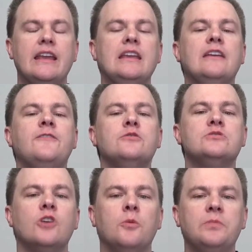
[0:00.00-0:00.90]
If you
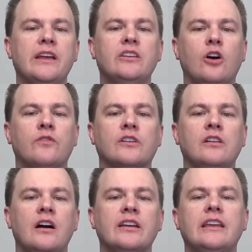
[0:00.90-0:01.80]
don't plan to
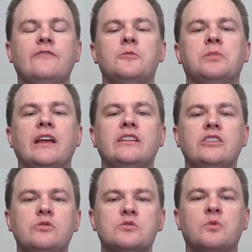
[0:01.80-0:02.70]
overclock, if you plan to
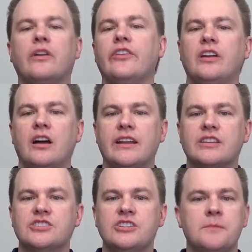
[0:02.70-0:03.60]
use one of the
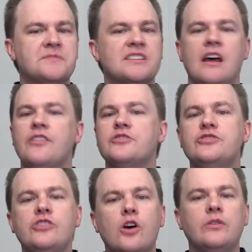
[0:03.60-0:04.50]
non-X chips, there's
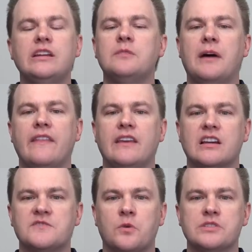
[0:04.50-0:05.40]
no need to buy the
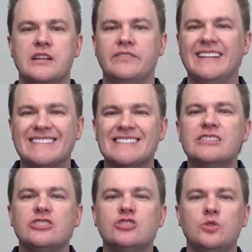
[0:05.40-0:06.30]
X four seventy. It
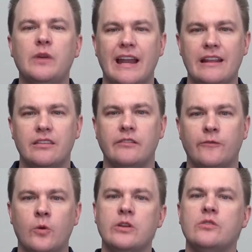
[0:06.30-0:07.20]
doesn't do anything
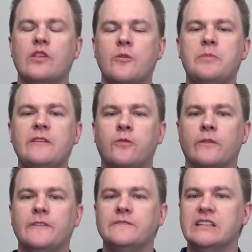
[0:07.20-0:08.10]
for you that the B four
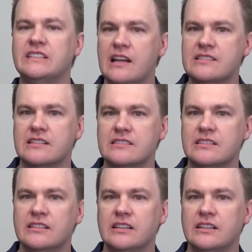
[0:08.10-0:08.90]
fifty doesn't